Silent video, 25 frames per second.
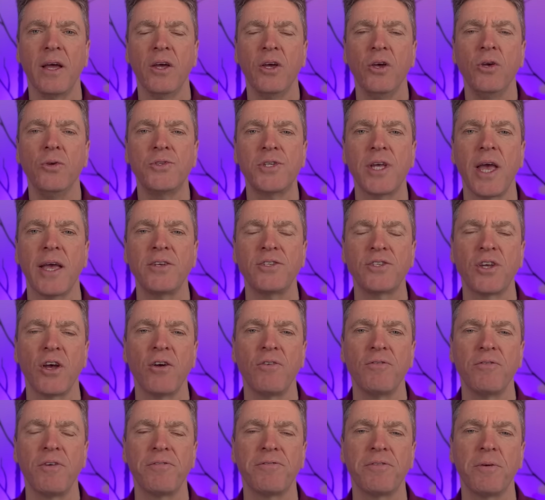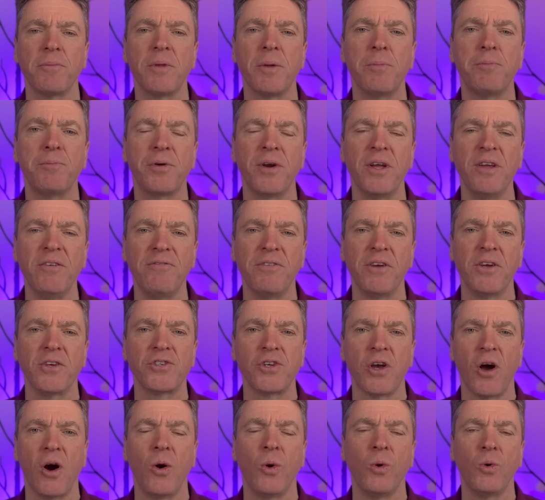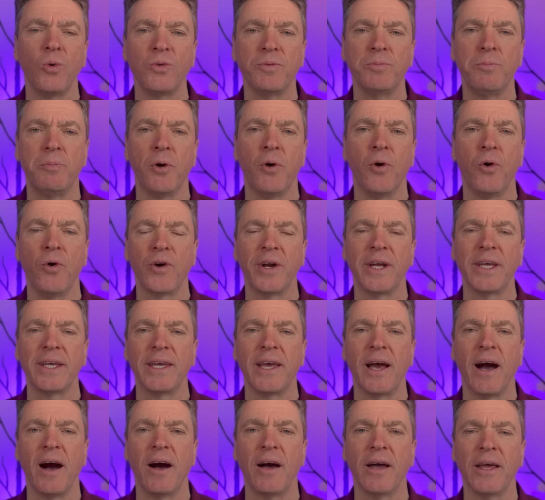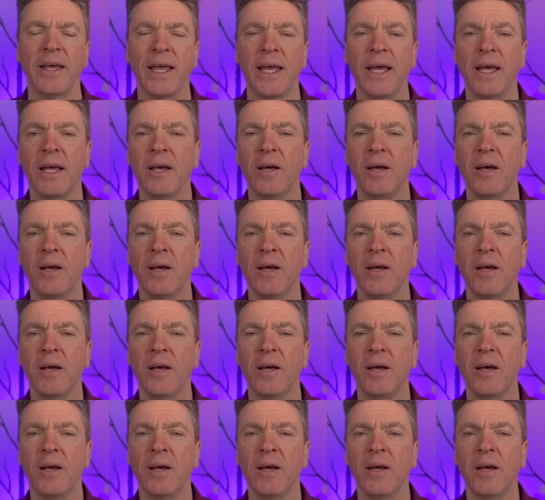who takes over from the previous old, boring guy.